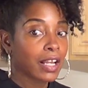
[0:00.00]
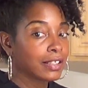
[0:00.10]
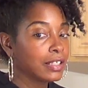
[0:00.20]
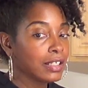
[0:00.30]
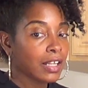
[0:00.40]

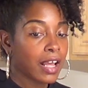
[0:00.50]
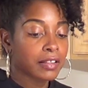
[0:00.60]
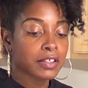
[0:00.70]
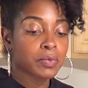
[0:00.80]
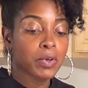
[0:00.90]
I didn't
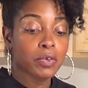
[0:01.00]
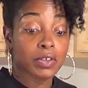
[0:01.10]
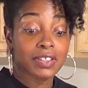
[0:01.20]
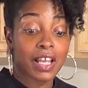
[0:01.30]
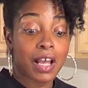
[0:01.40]
add the sweetener
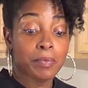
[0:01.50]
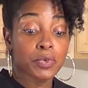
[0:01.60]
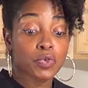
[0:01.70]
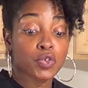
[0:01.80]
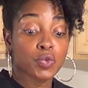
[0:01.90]
because the
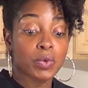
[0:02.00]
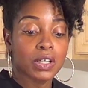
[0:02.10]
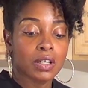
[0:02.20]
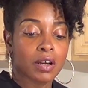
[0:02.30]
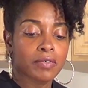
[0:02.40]
apples are
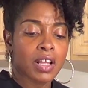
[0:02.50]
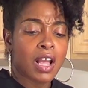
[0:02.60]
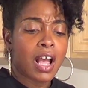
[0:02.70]
sweet enough.